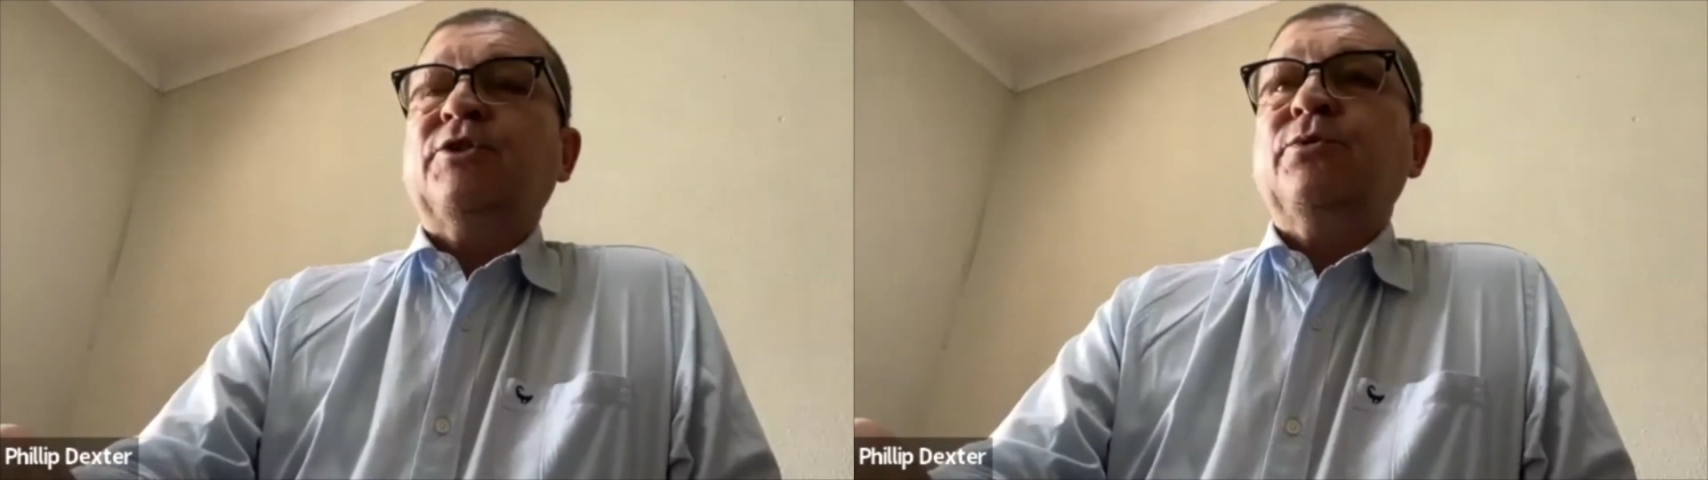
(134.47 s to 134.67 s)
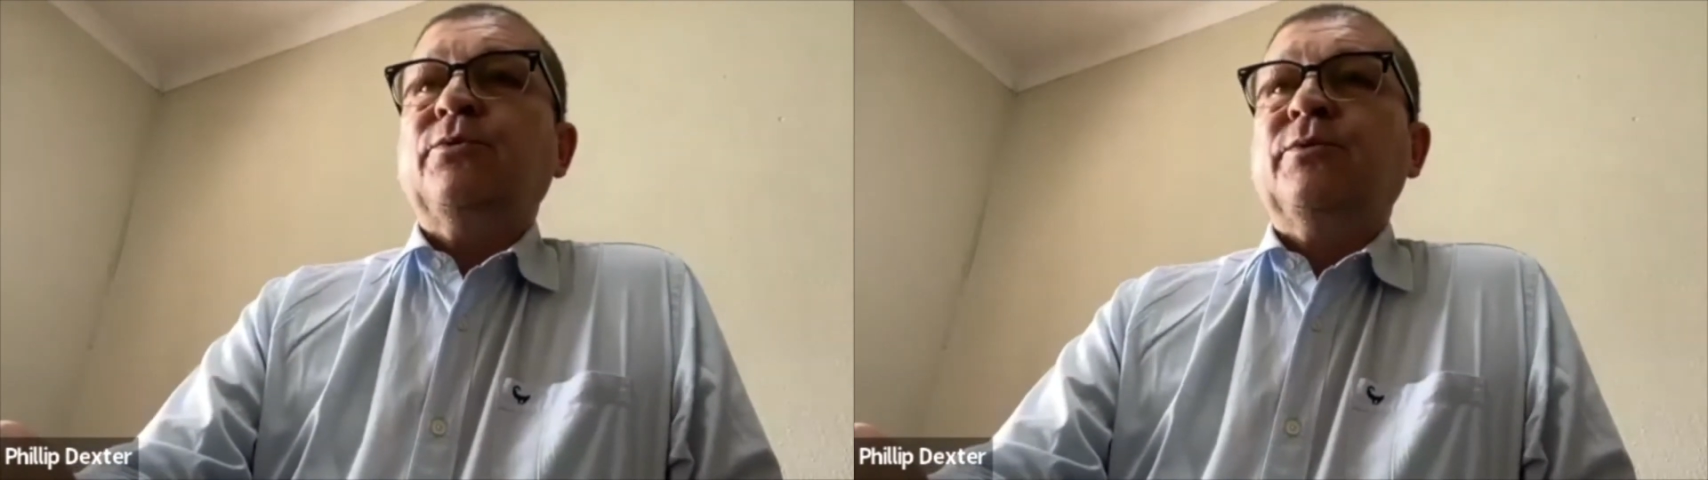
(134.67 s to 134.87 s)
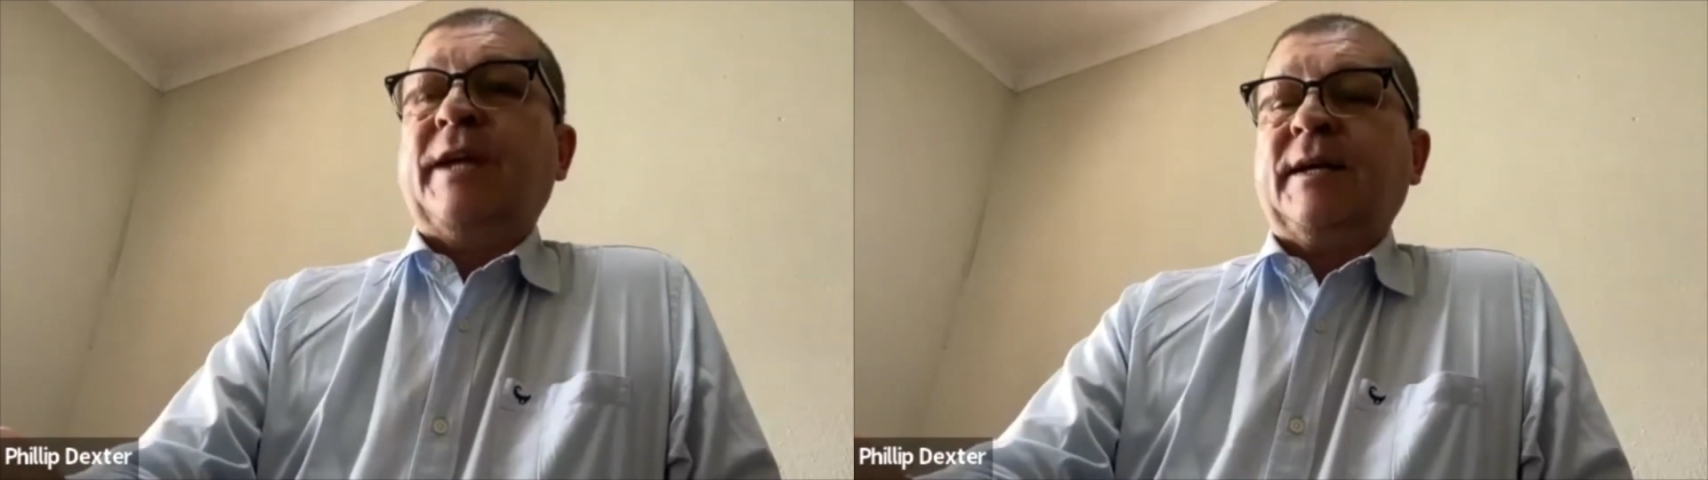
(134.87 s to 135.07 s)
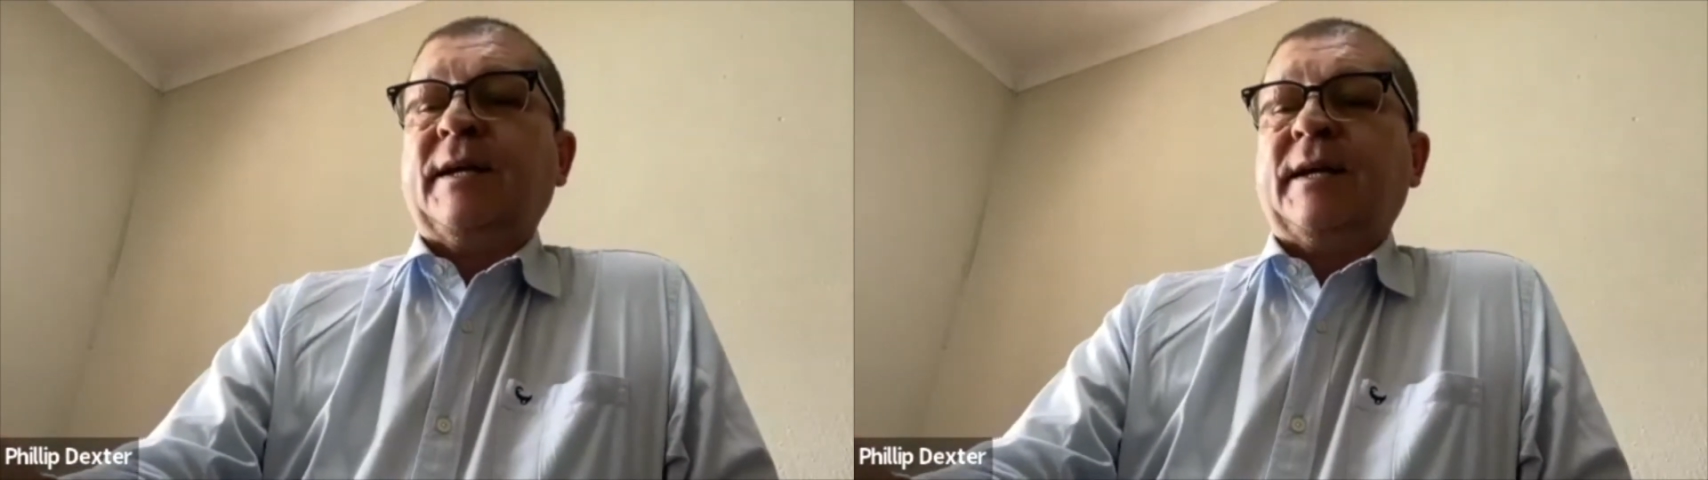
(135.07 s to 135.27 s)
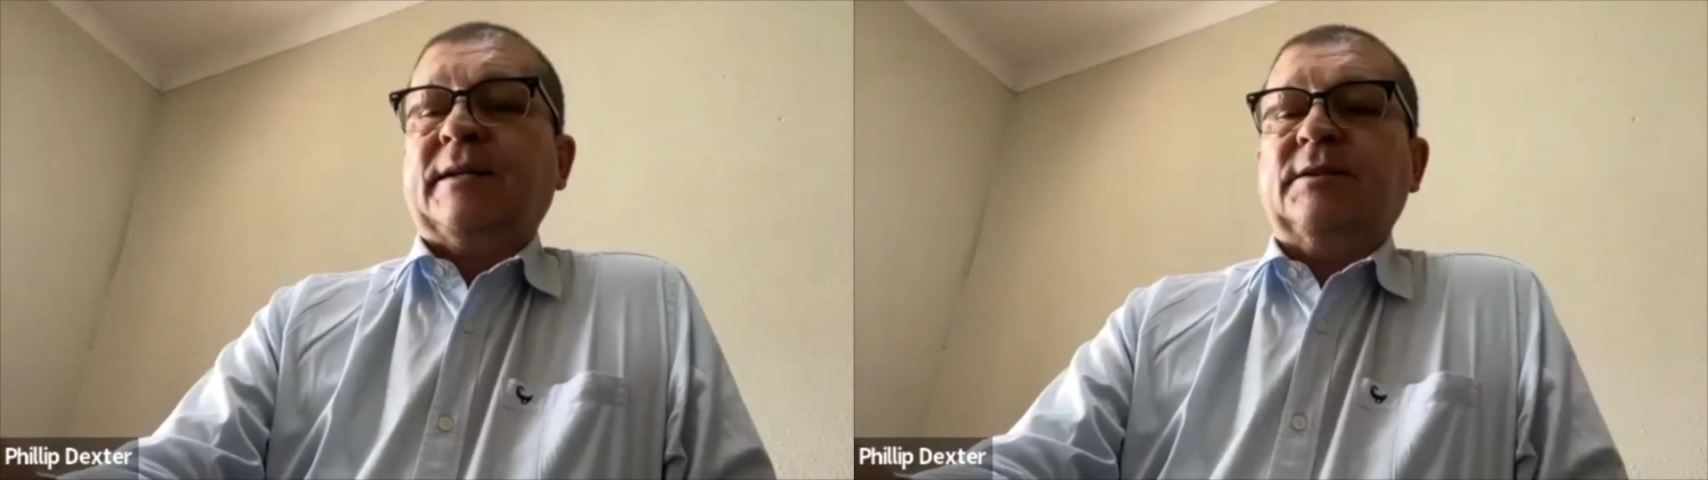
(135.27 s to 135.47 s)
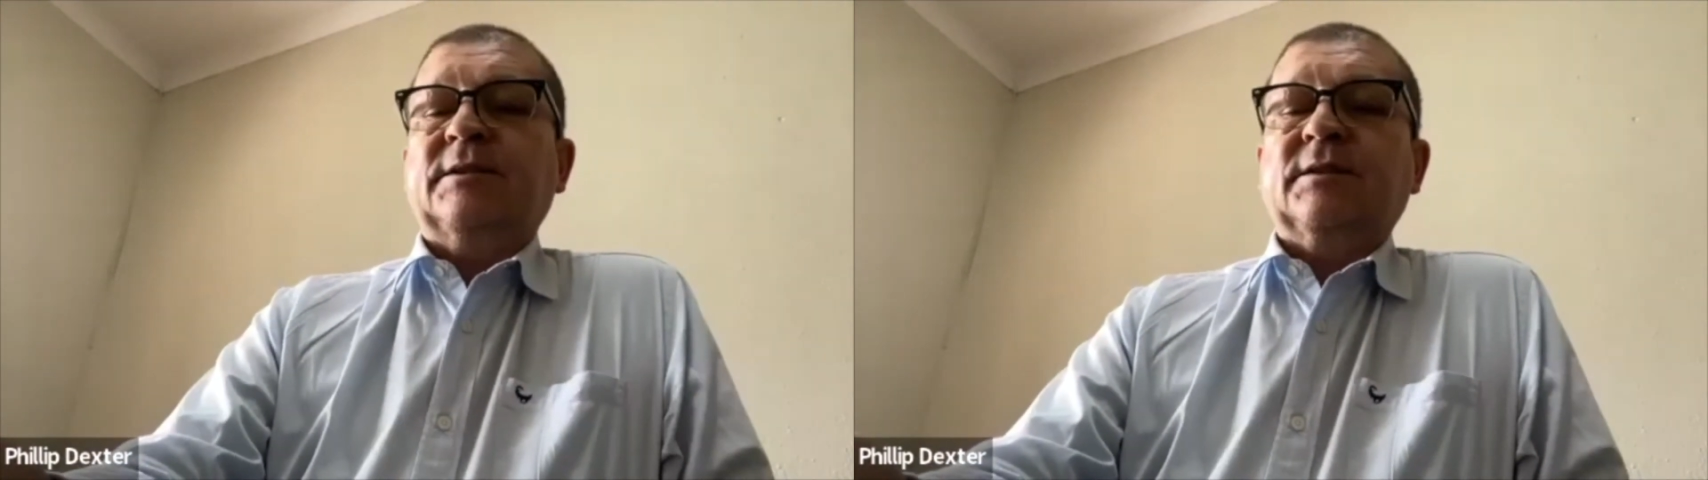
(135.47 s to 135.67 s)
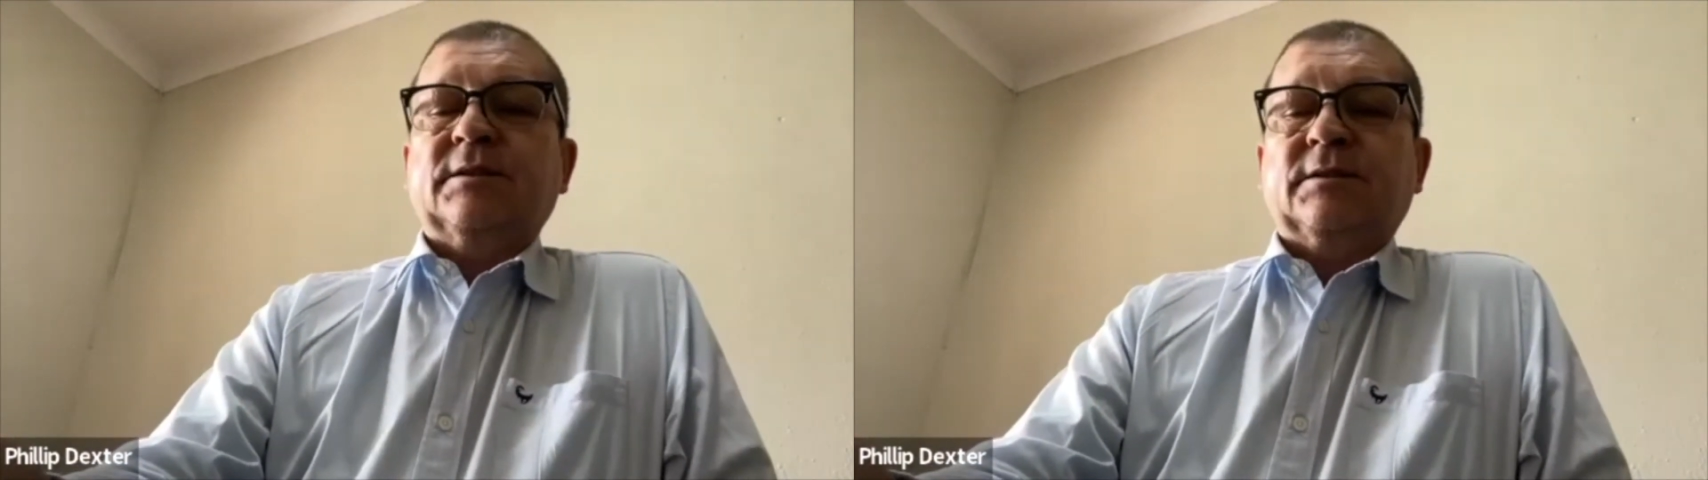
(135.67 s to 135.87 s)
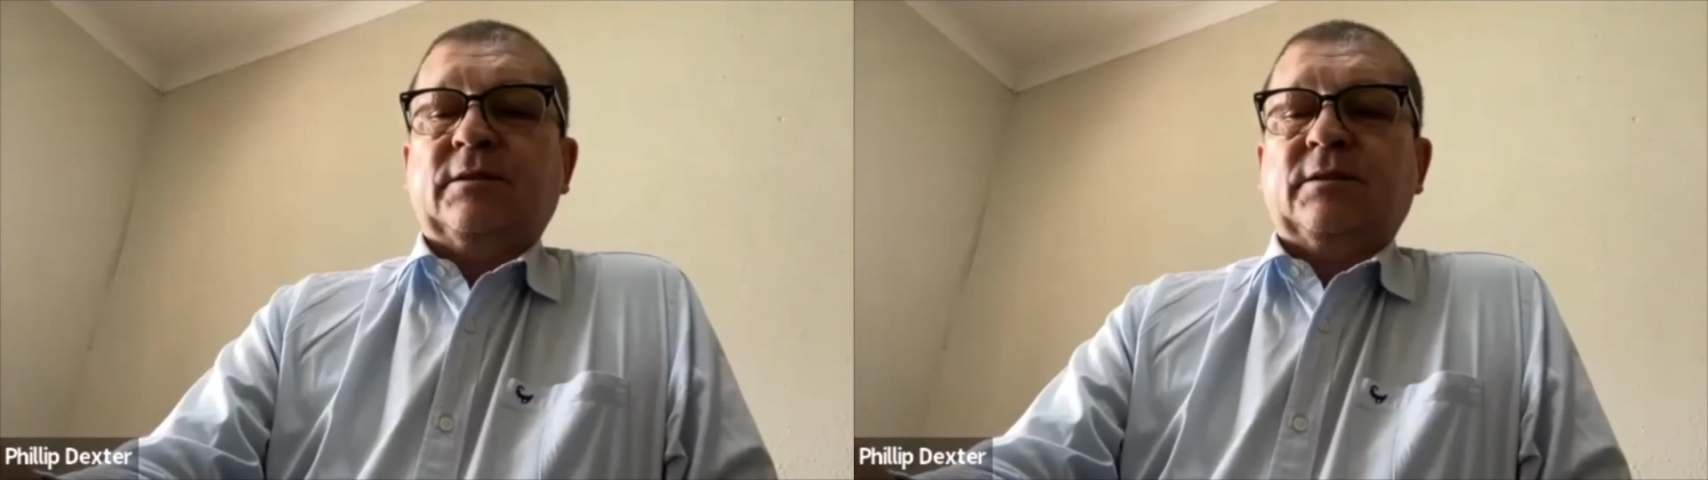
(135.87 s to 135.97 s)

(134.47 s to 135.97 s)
2 decades